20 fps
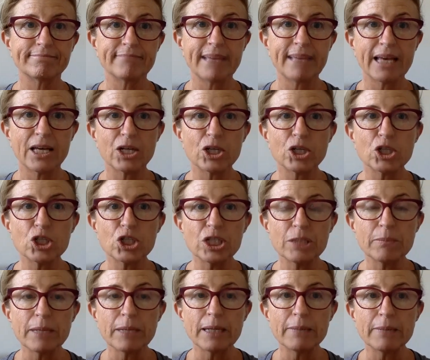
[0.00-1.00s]
energy
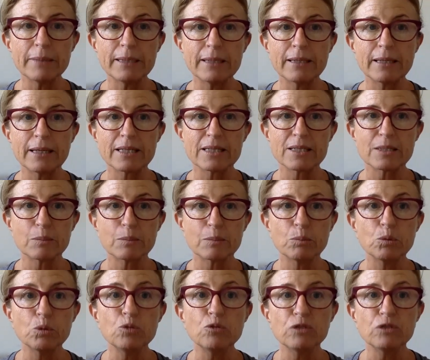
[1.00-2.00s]
maybe that's
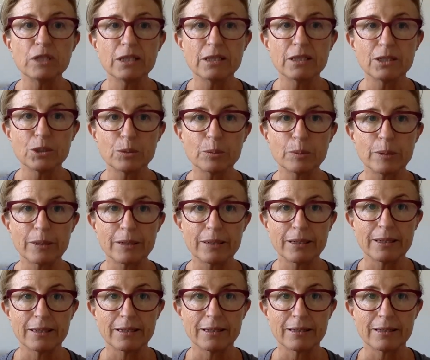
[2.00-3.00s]
moving in your
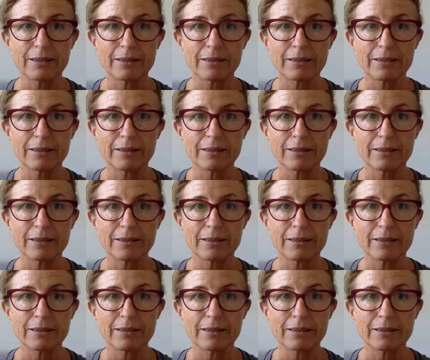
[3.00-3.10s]
body.